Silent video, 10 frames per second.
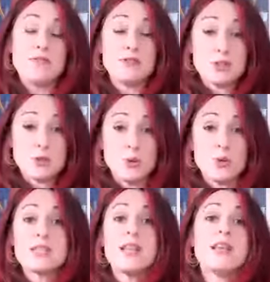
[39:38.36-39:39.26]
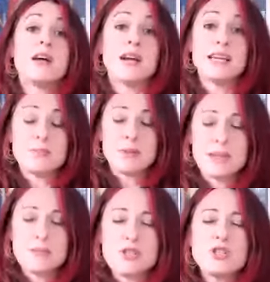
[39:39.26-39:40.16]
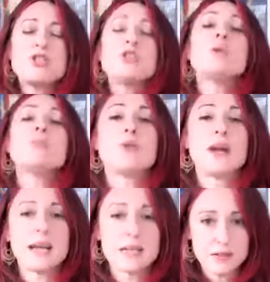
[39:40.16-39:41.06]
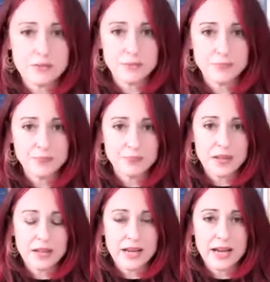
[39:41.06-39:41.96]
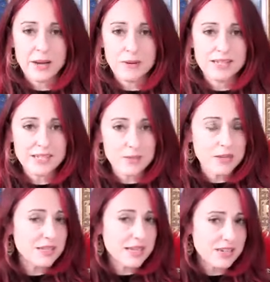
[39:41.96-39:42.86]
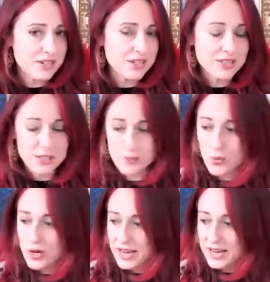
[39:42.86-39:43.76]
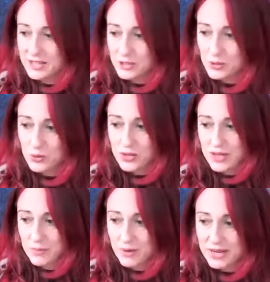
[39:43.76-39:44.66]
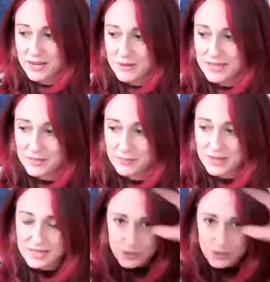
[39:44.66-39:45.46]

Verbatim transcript: of source light became super active um, and i did the meditation this morning and saw that my inner magic man